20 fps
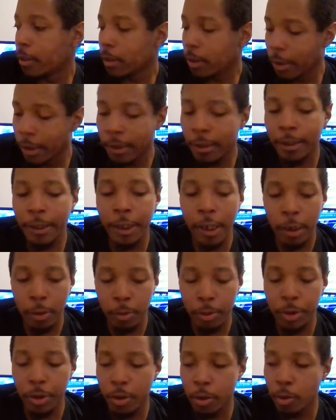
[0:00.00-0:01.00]
clearly
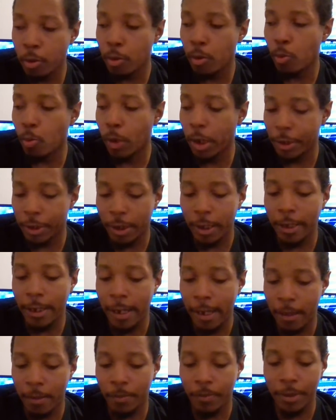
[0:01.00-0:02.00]
you two went to the
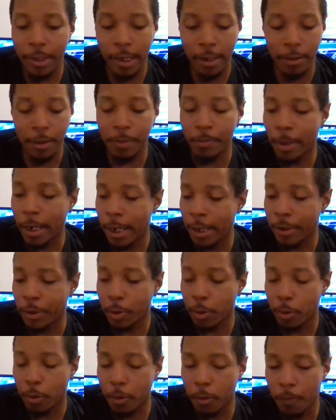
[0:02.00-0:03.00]
damn same spy
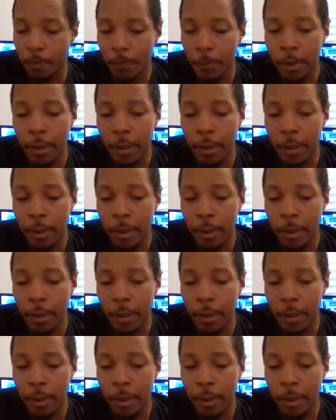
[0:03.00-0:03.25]
school.